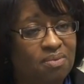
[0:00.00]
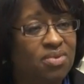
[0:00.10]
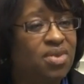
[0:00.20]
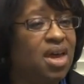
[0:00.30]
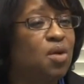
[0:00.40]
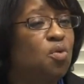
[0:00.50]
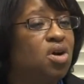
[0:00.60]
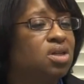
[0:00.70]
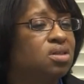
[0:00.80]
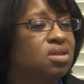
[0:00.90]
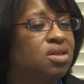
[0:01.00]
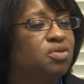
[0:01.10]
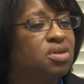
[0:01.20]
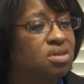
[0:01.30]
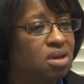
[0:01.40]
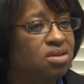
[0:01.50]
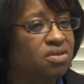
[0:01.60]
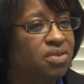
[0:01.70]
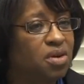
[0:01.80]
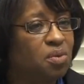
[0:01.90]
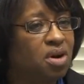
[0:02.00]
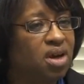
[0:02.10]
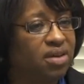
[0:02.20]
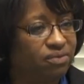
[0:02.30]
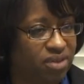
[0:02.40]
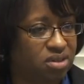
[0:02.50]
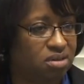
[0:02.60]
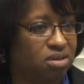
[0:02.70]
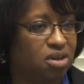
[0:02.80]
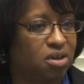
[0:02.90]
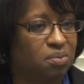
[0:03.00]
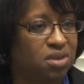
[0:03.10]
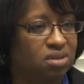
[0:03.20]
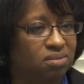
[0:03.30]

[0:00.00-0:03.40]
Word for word: They want to see the results of their work in physical terms.